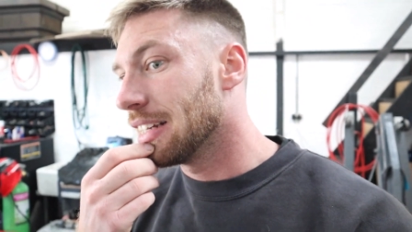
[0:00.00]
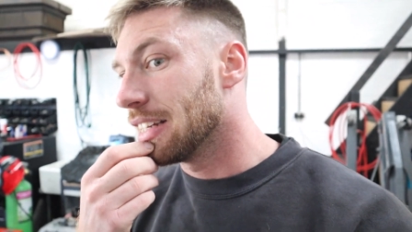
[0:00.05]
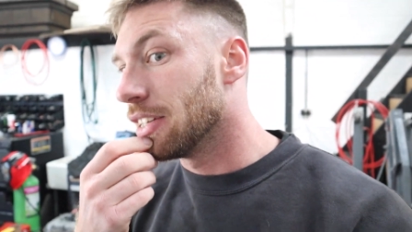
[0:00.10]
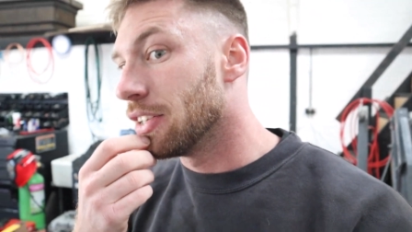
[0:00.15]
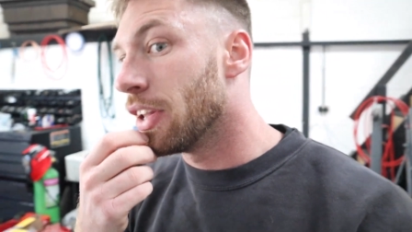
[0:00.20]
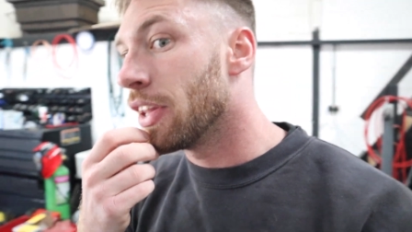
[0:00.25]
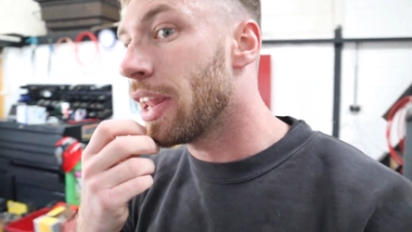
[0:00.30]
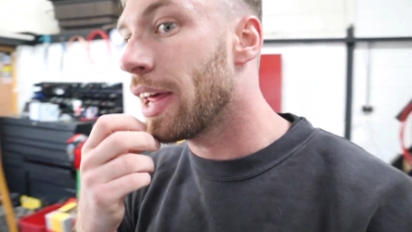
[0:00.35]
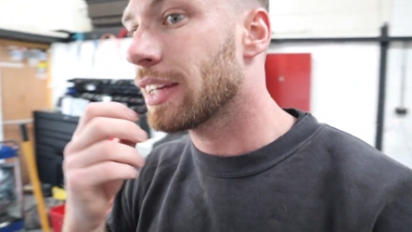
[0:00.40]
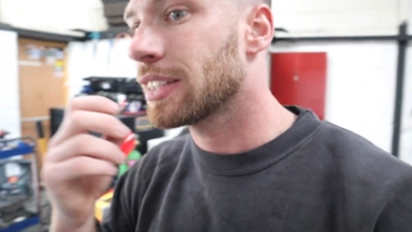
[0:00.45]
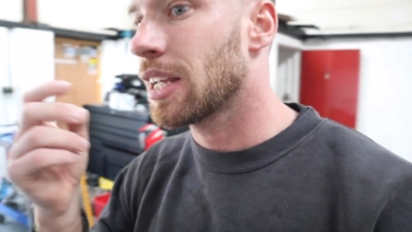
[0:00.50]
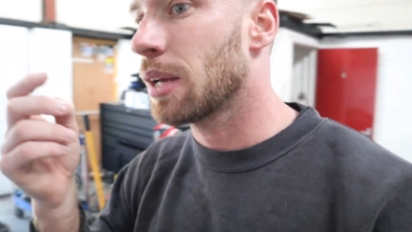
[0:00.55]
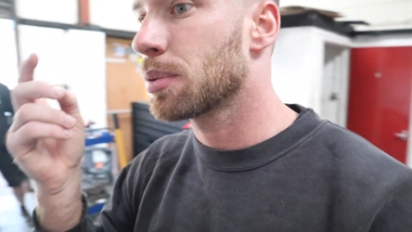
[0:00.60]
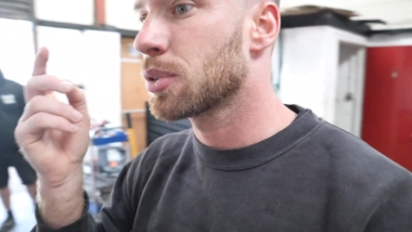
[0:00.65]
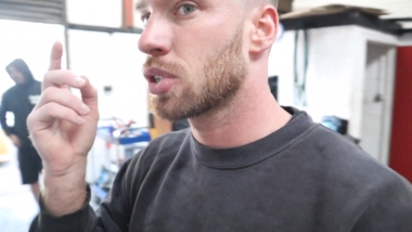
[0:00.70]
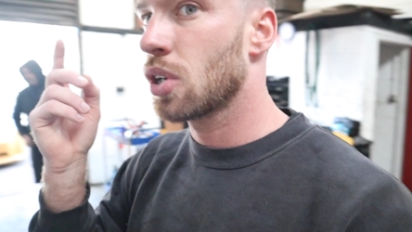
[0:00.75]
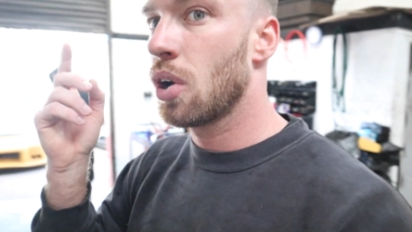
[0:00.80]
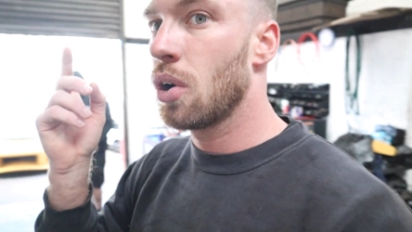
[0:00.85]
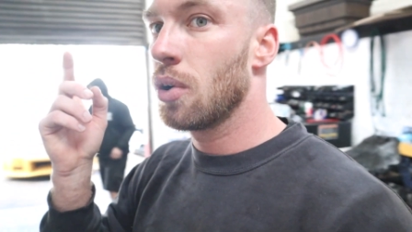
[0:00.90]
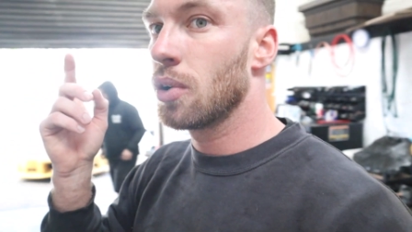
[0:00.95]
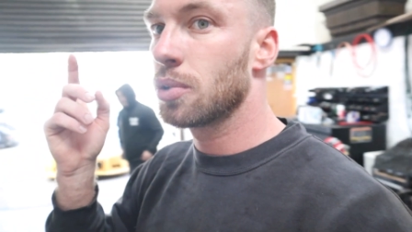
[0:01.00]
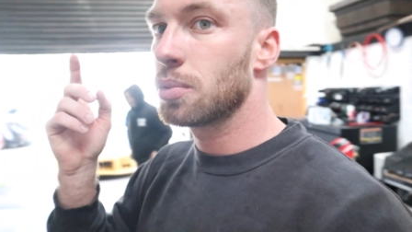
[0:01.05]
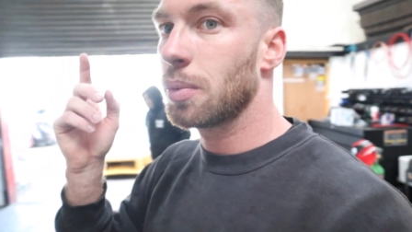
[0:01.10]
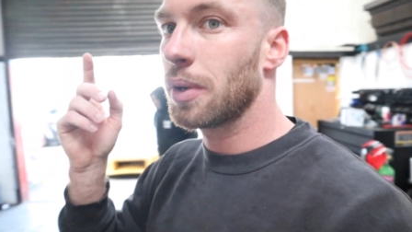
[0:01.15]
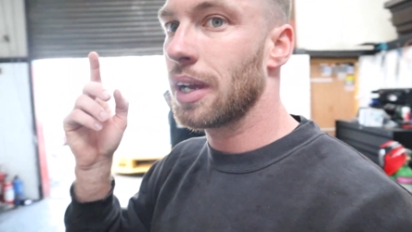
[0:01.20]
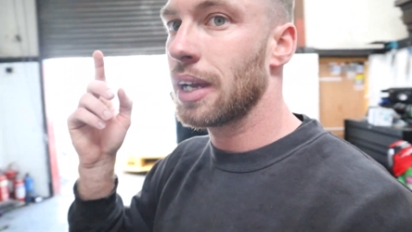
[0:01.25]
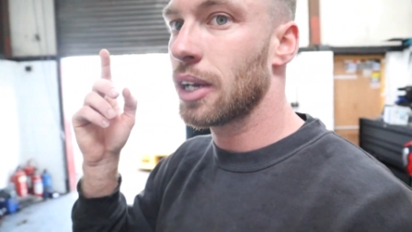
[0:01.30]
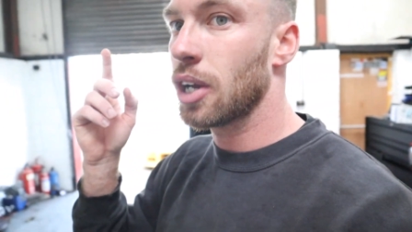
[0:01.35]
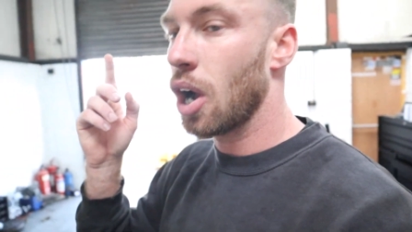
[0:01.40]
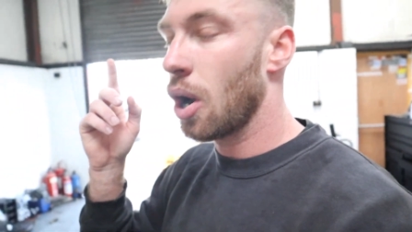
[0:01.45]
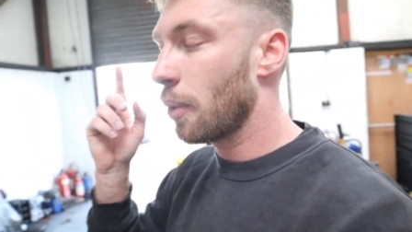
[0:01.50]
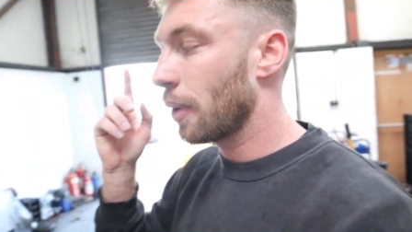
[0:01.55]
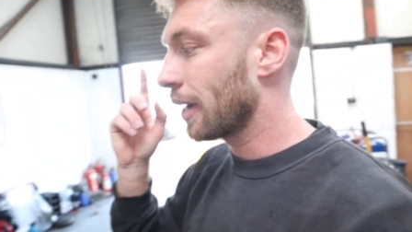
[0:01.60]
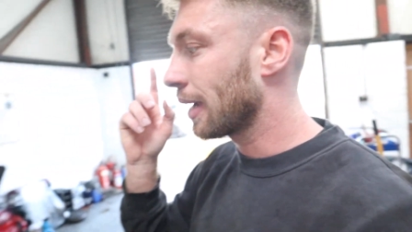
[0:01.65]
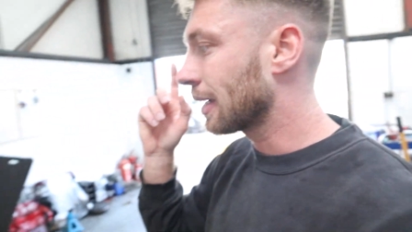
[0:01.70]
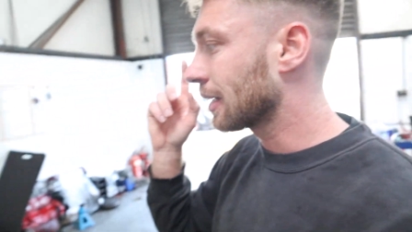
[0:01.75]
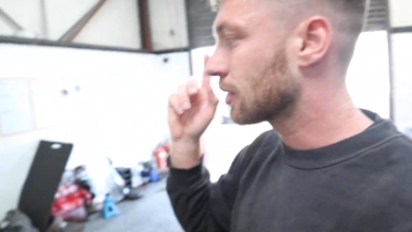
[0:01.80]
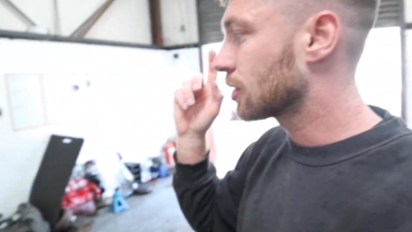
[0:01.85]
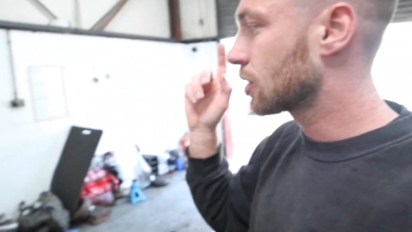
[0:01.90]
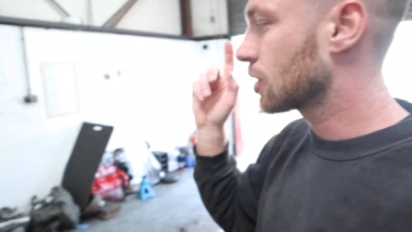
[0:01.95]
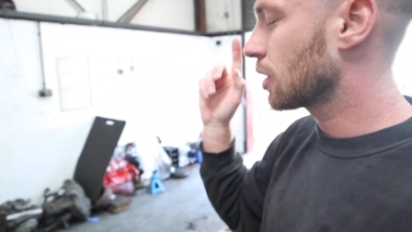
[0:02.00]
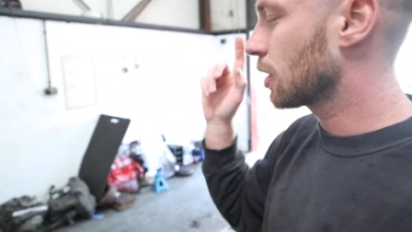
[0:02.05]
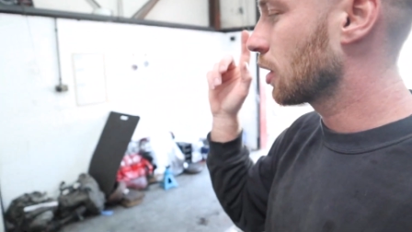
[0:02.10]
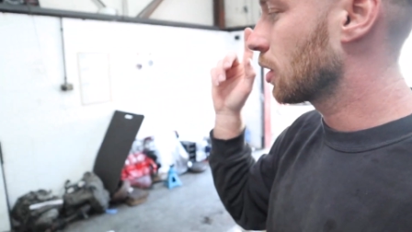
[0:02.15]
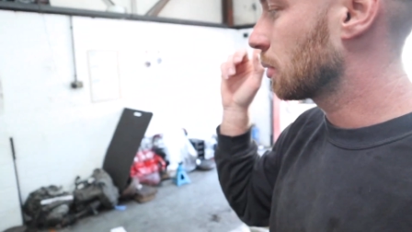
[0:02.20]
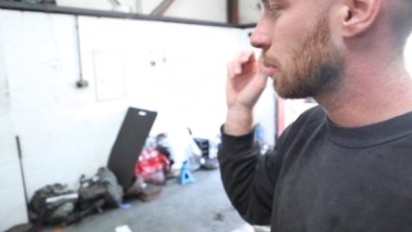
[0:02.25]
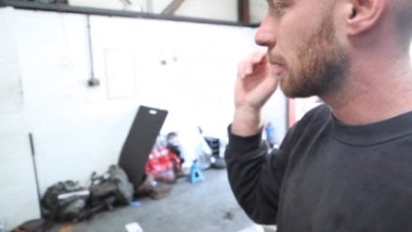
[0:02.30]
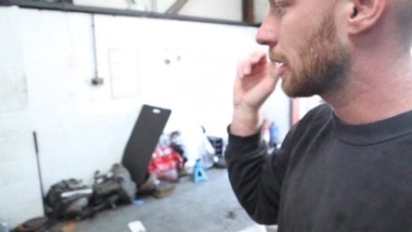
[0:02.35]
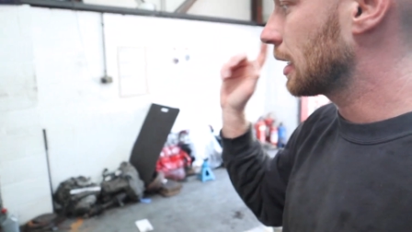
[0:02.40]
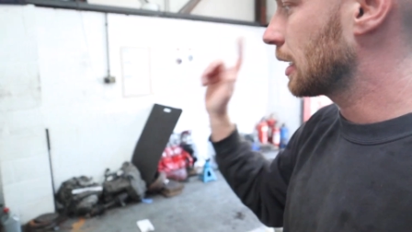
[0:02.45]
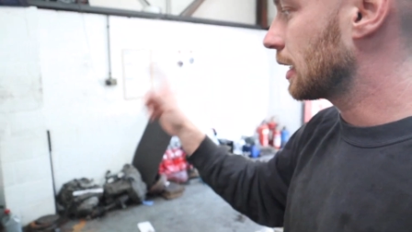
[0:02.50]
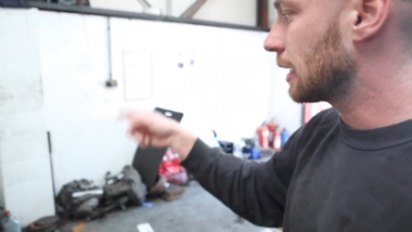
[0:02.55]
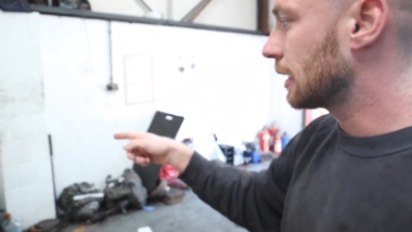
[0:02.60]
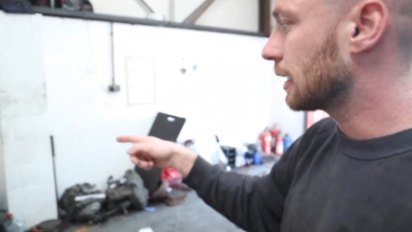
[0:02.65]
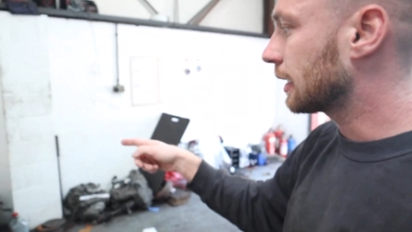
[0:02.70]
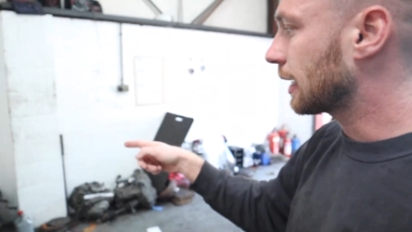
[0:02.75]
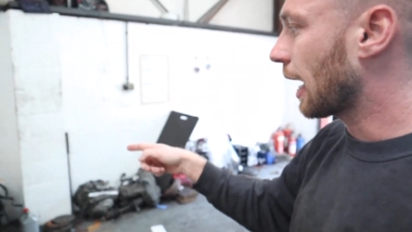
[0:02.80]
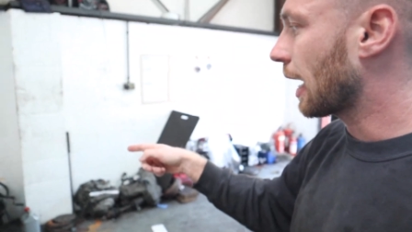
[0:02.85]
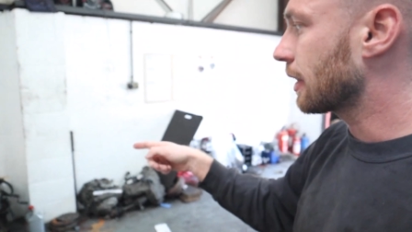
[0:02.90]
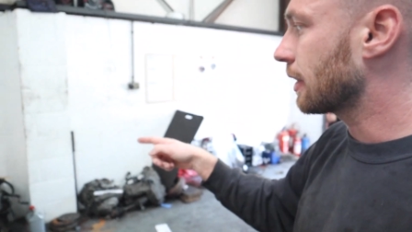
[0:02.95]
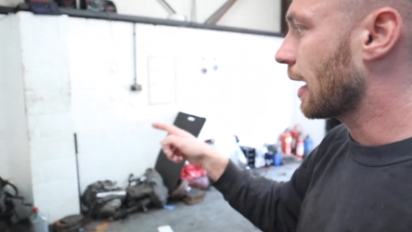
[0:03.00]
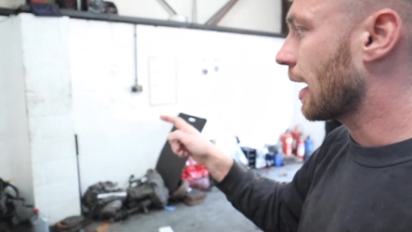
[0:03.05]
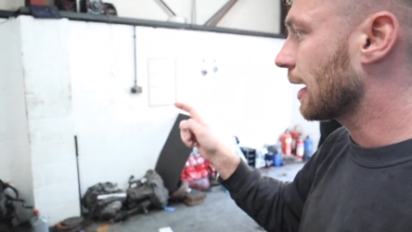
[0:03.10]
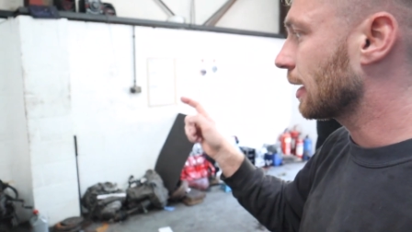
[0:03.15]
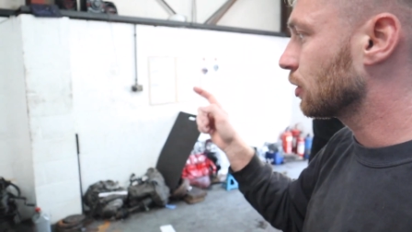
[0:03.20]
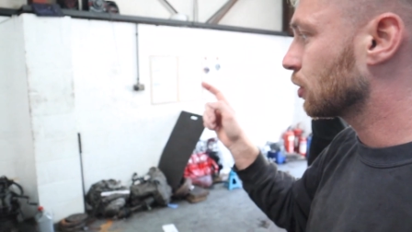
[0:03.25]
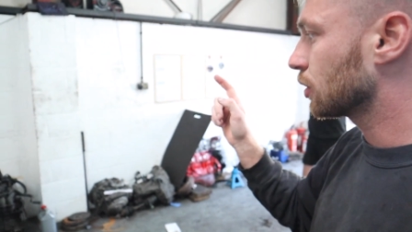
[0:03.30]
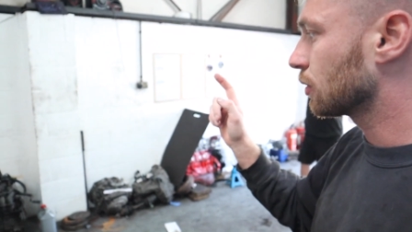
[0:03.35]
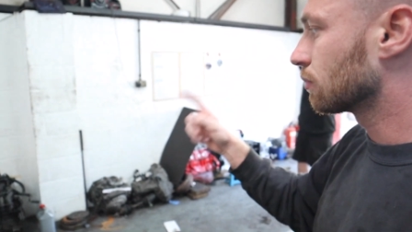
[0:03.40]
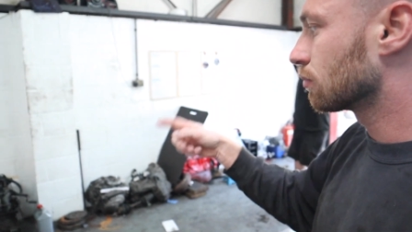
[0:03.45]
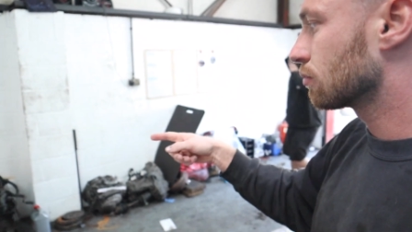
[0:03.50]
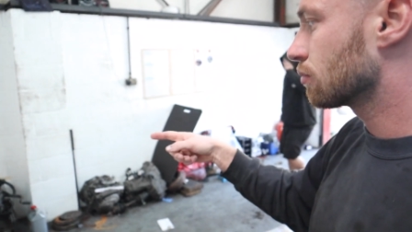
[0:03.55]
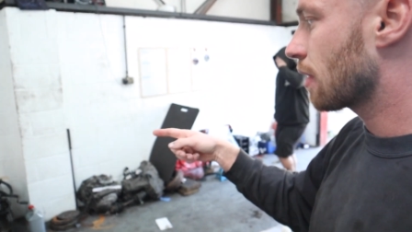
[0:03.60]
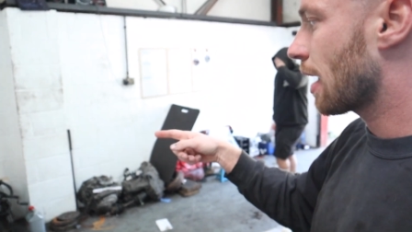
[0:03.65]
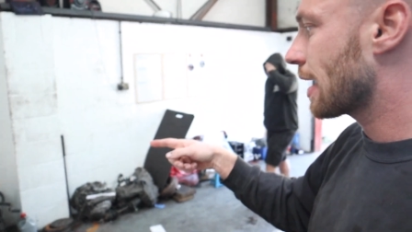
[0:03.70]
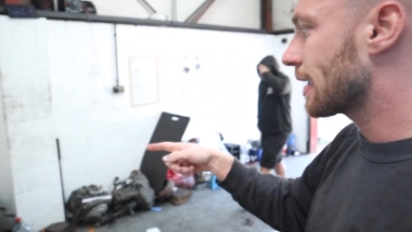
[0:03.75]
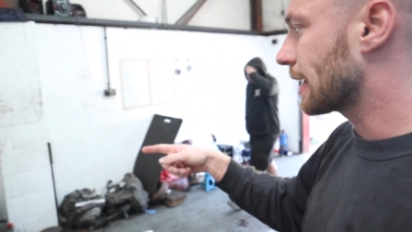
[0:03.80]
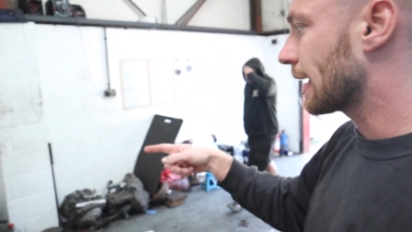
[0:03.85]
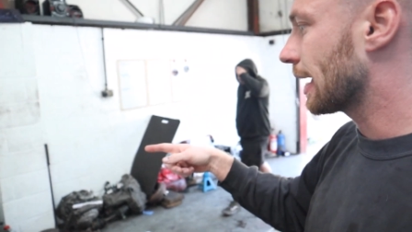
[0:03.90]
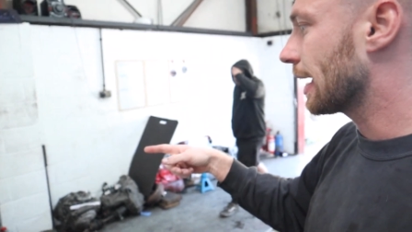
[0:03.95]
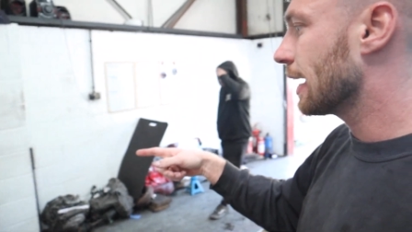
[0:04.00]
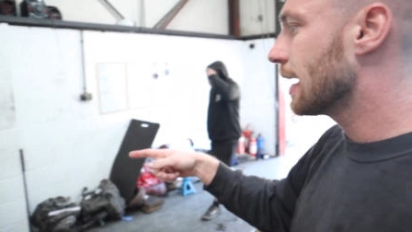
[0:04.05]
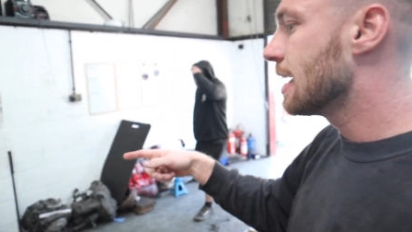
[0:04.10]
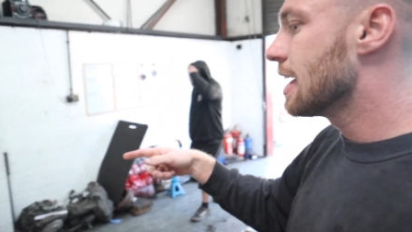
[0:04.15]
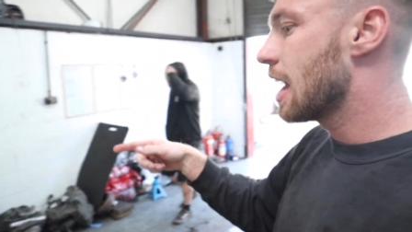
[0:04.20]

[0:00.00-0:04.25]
In the next episode, we're going to be getting that engine ready.